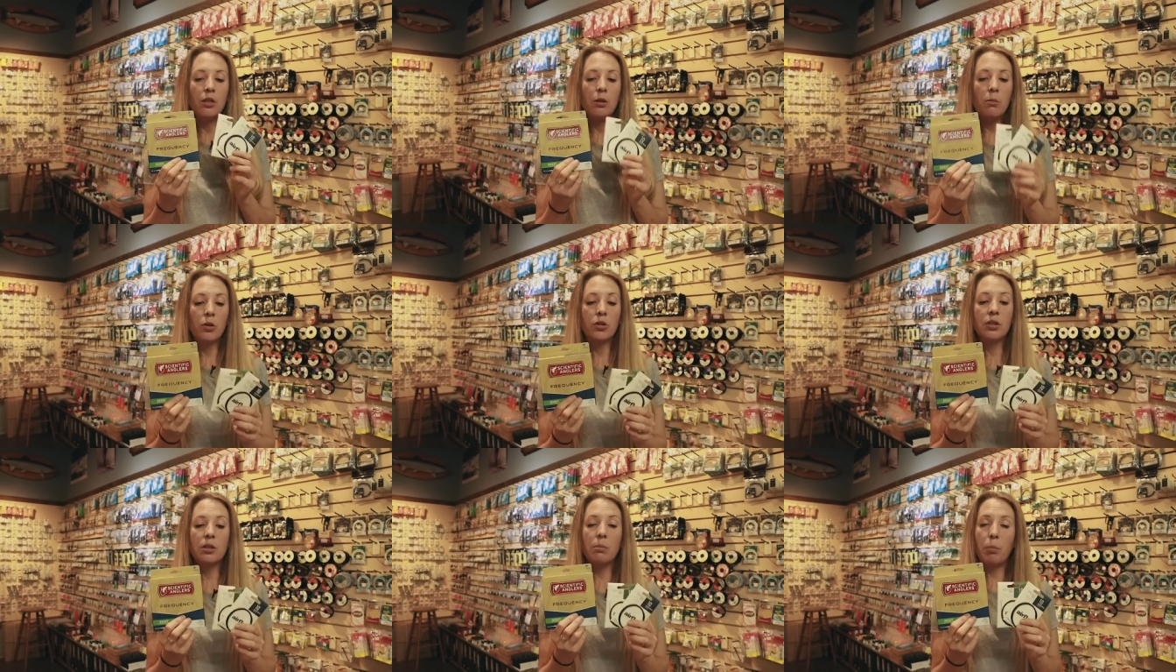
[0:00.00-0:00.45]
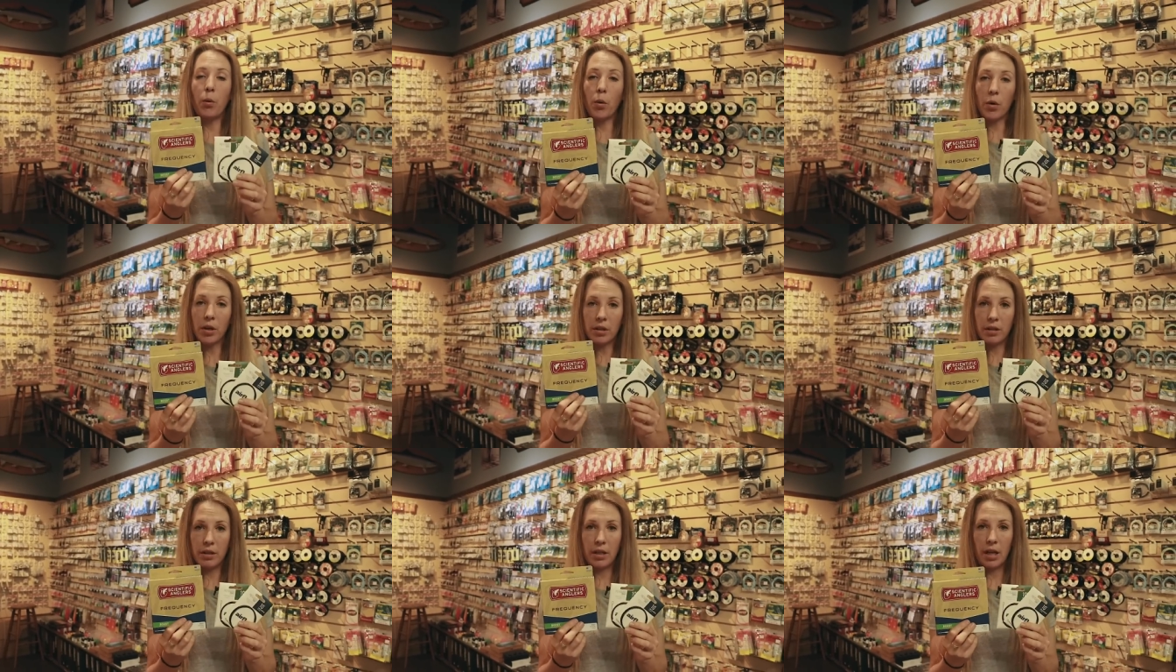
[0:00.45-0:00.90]
The most
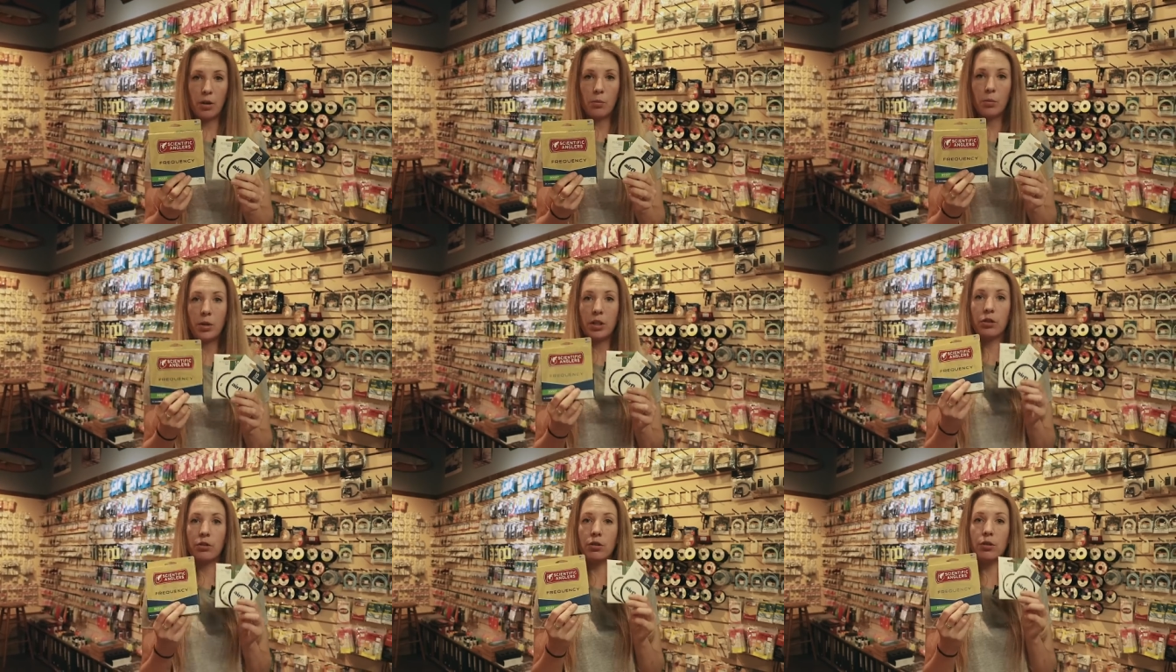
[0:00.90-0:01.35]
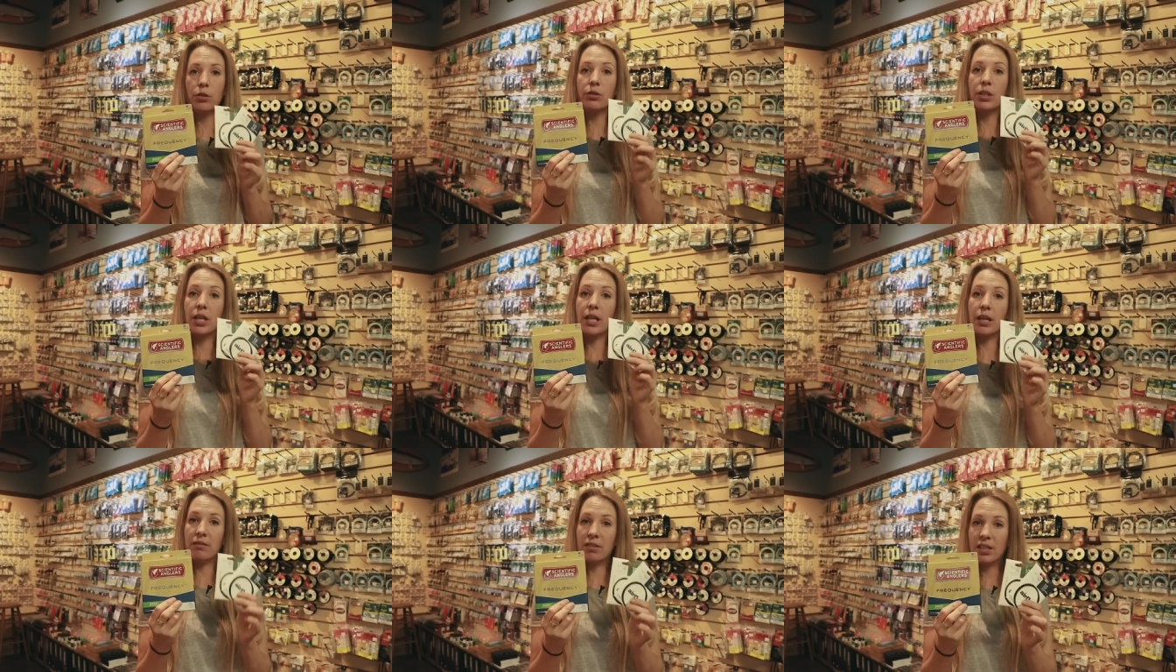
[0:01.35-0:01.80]
important thing when you're
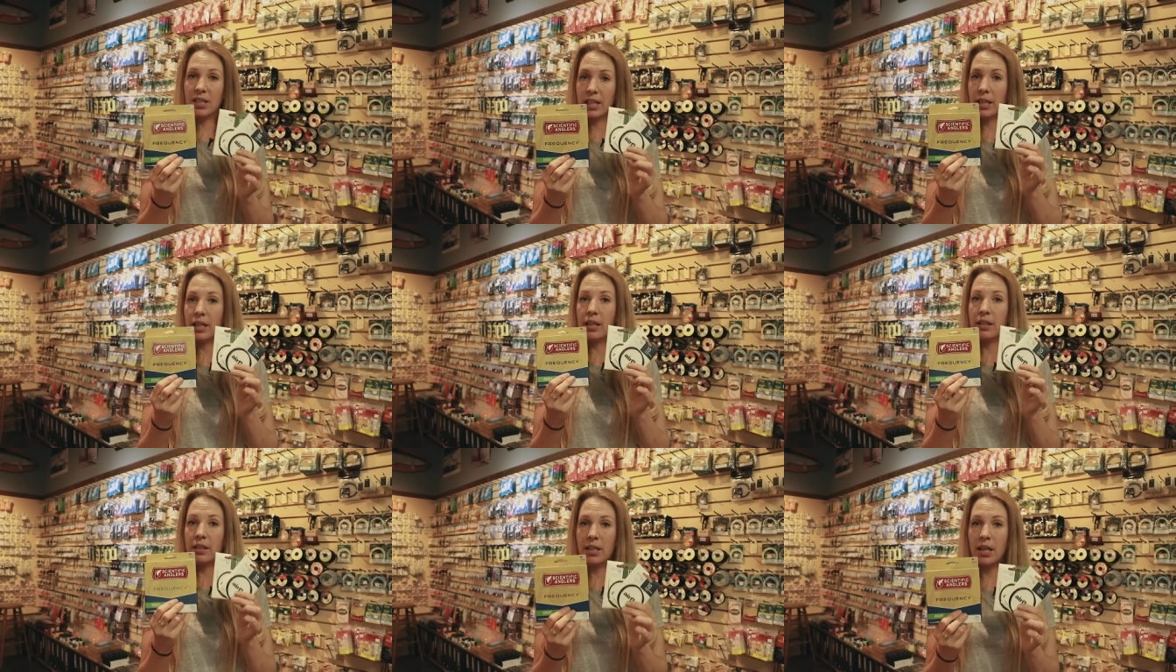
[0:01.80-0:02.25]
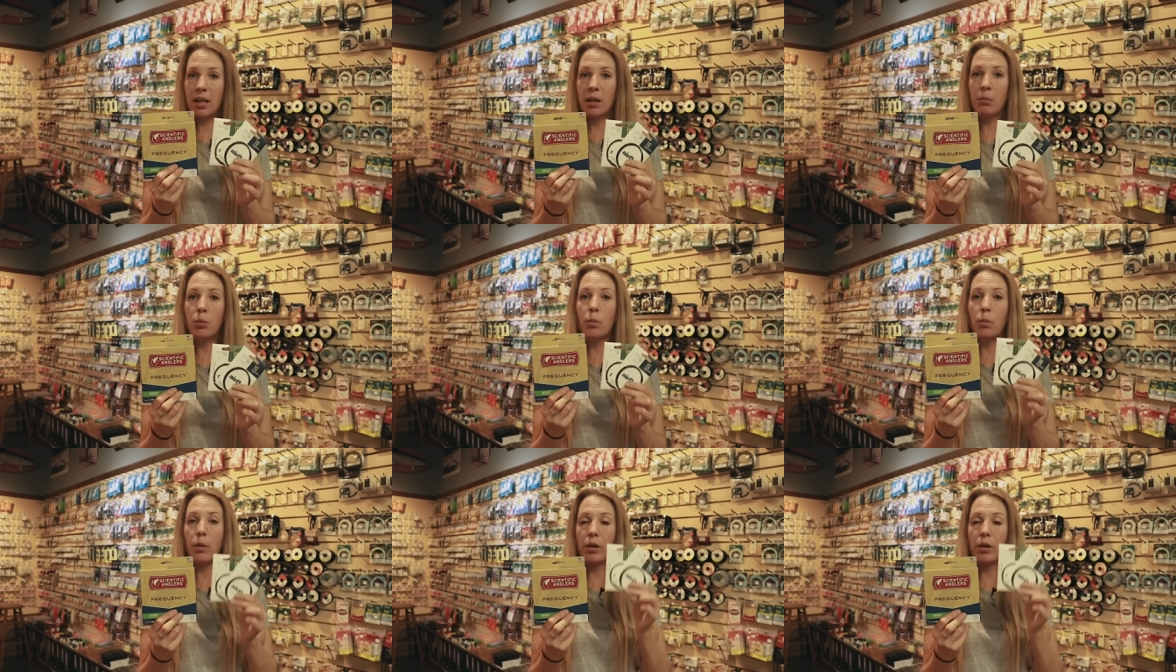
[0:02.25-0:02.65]
using a sinking tip,